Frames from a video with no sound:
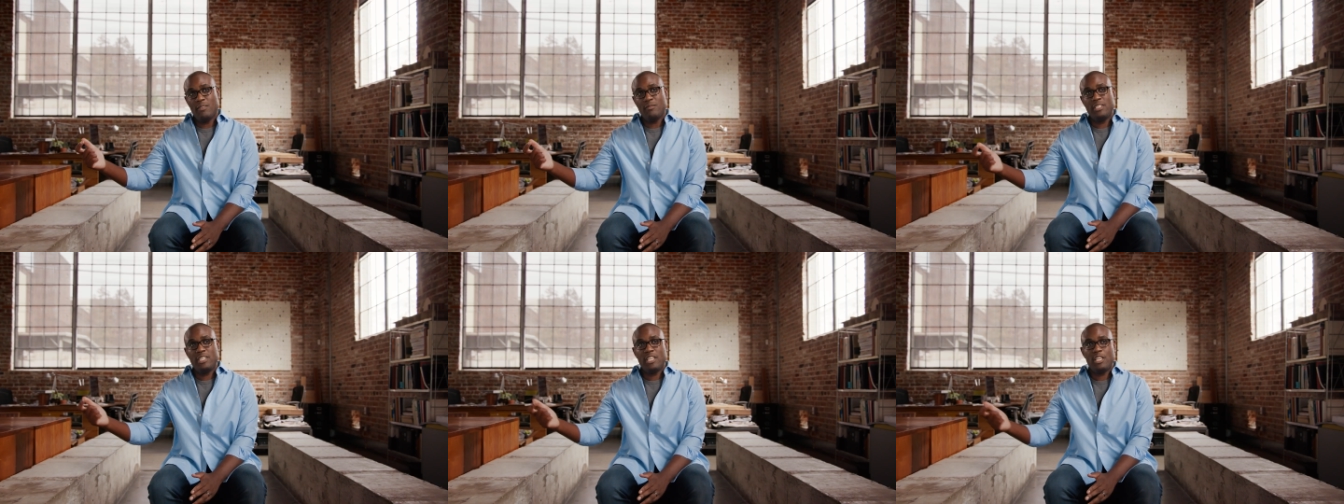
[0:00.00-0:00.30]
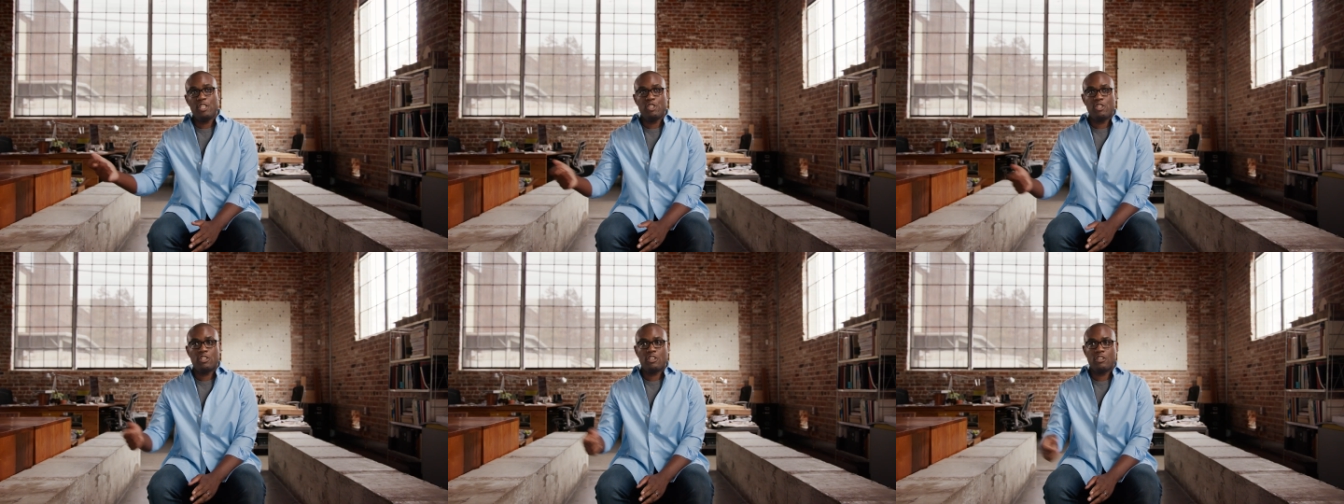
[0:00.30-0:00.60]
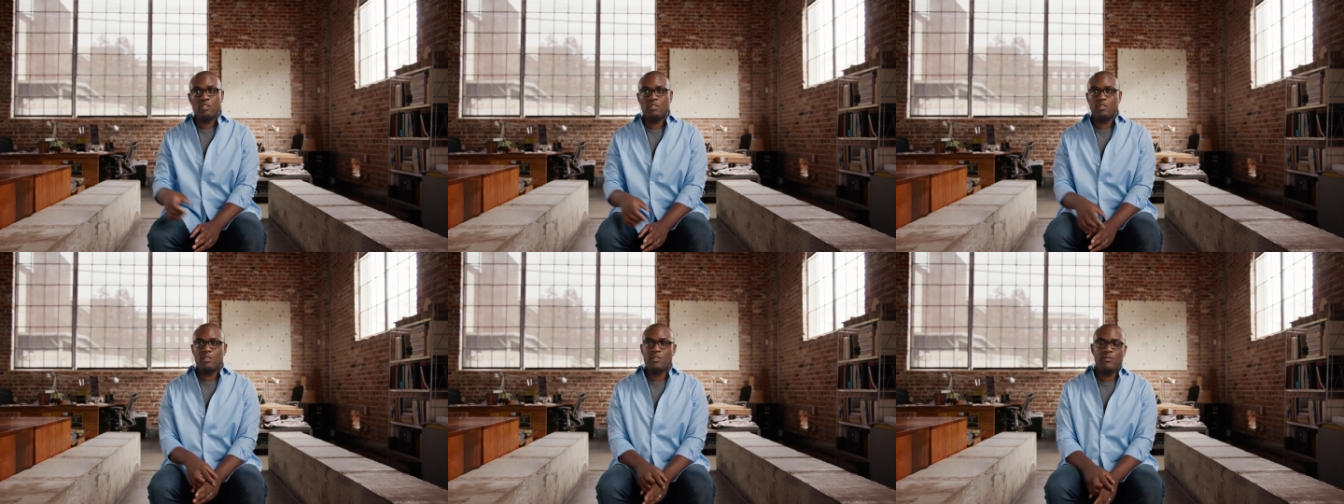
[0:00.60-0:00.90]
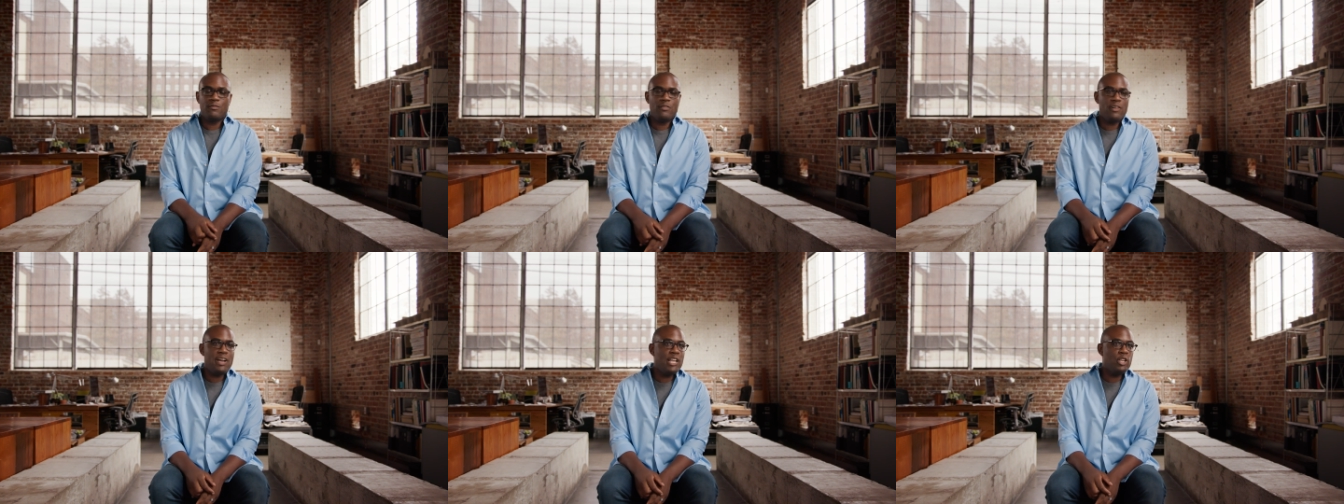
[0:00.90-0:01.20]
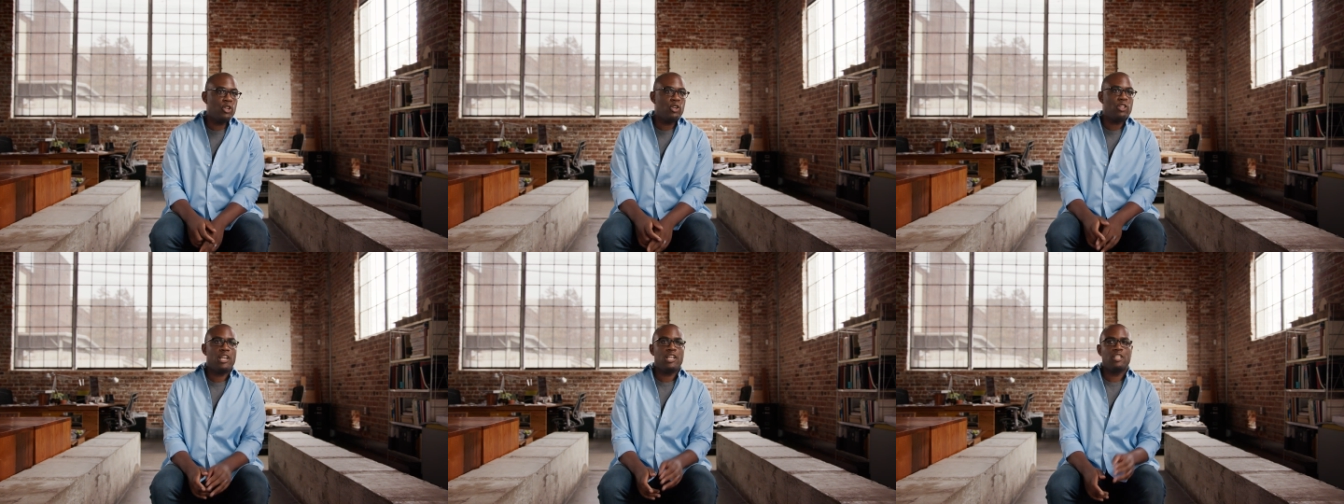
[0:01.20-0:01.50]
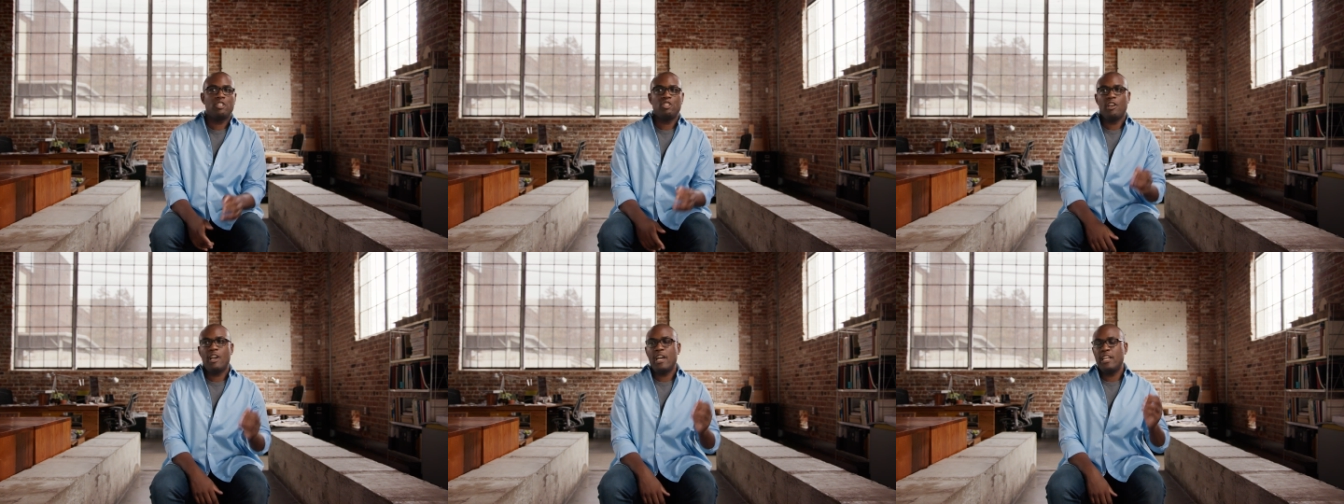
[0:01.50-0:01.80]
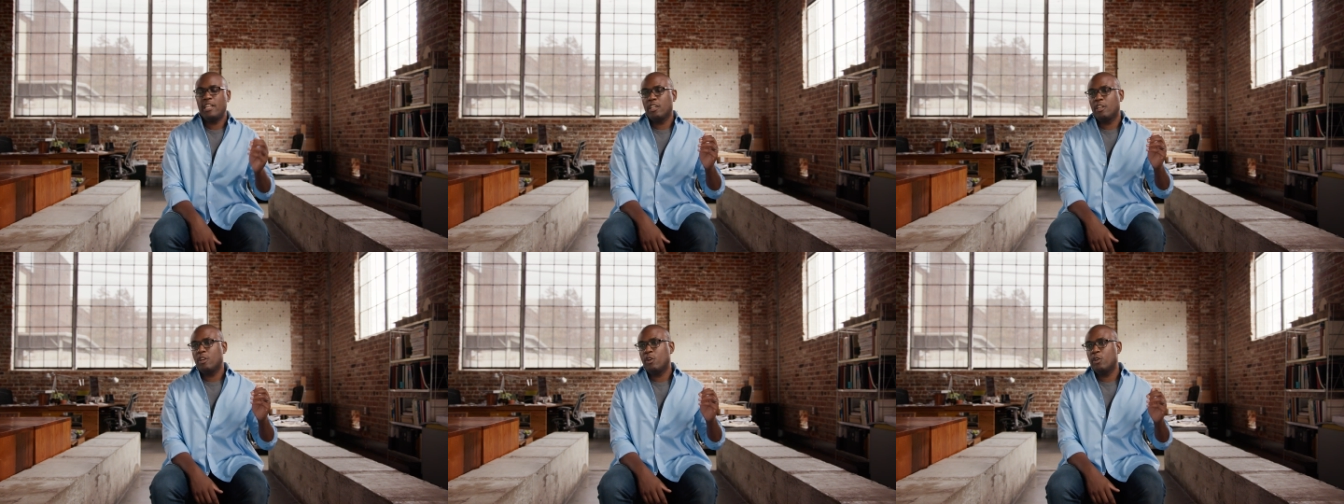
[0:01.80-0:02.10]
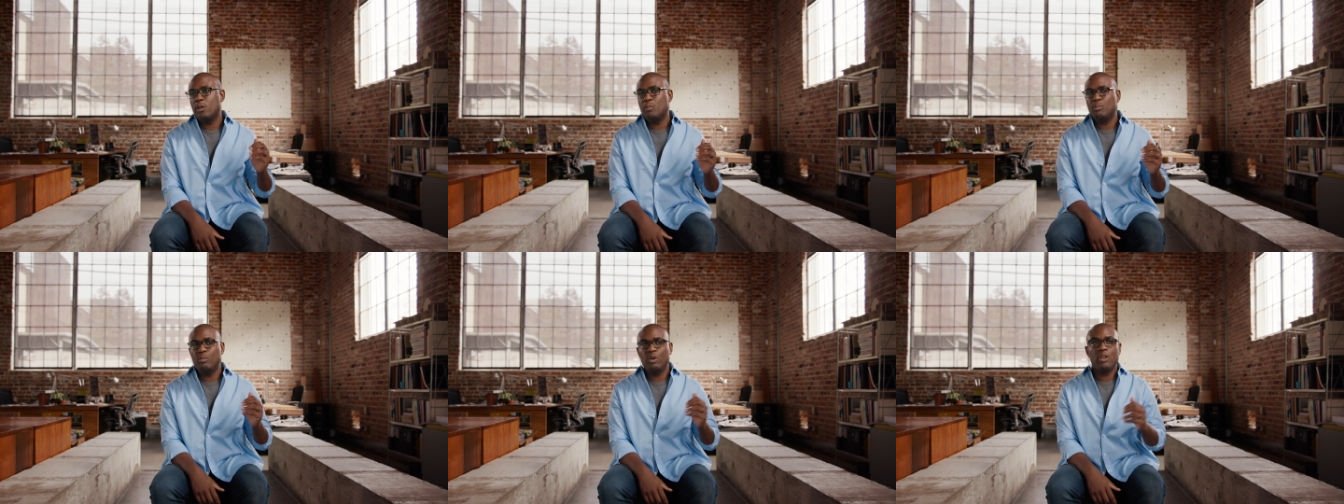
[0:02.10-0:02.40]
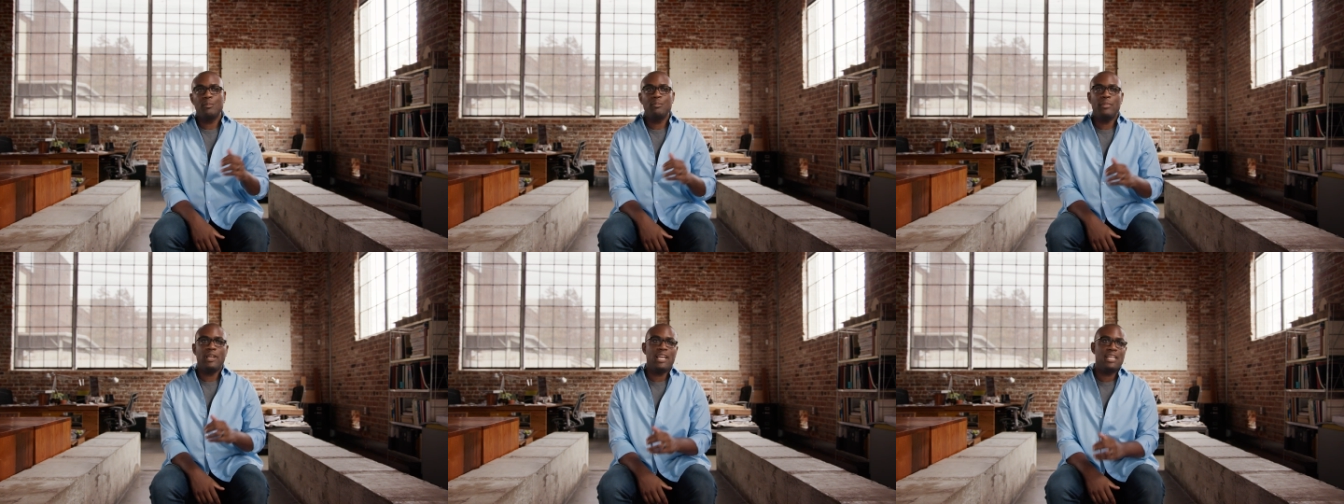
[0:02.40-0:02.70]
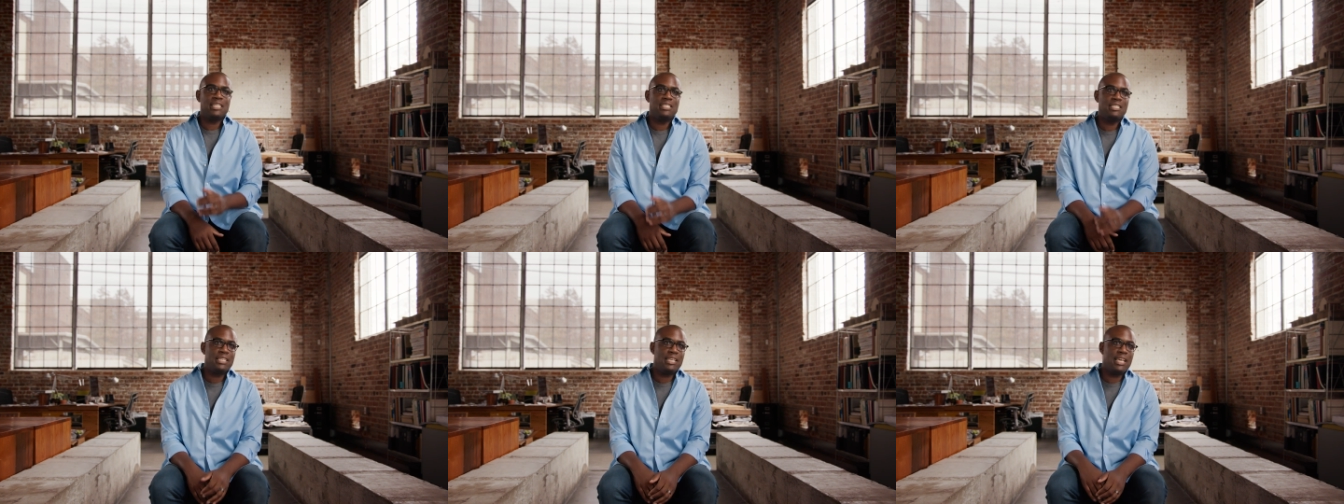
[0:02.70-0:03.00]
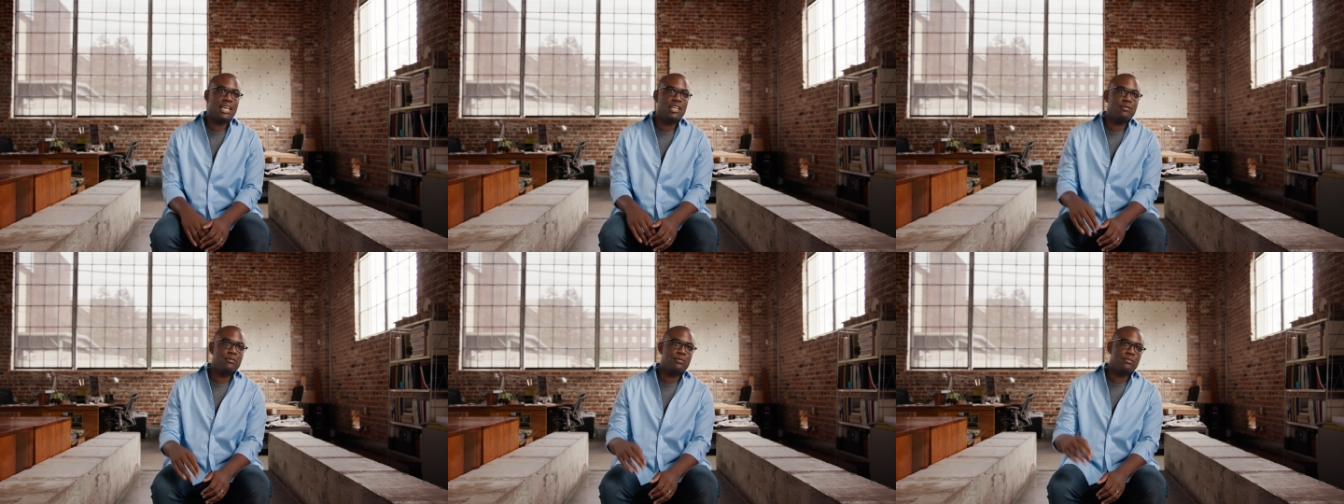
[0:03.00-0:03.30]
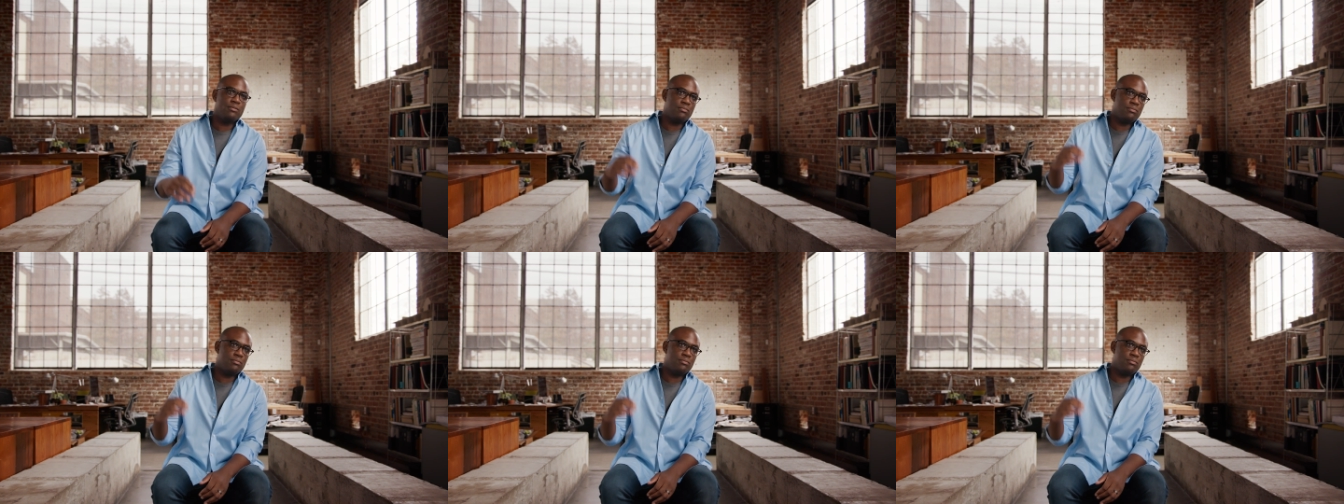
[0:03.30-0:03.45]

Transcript: of teachers find you like trying to go to book banks to get